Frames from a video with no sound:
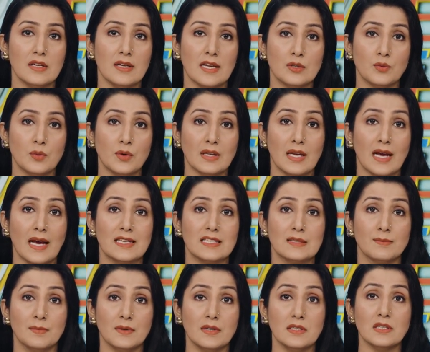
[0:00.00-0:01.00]
the network
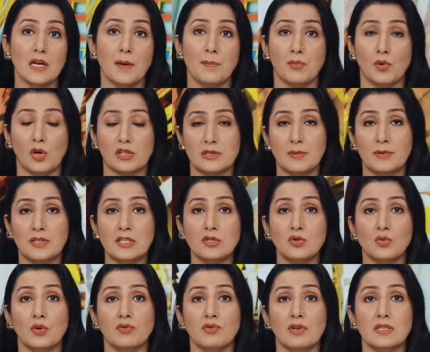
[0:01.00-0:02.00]
has burned approximately
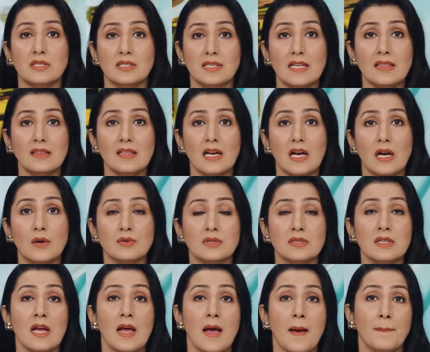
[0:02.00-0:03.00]
two hundred ten
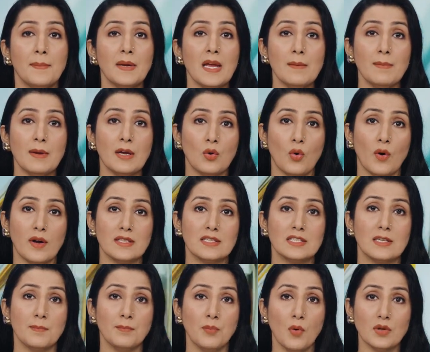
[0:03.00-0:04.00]
thousand B N B coins,
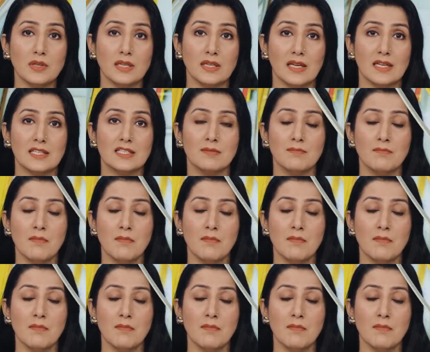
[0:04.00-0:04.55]
supporting its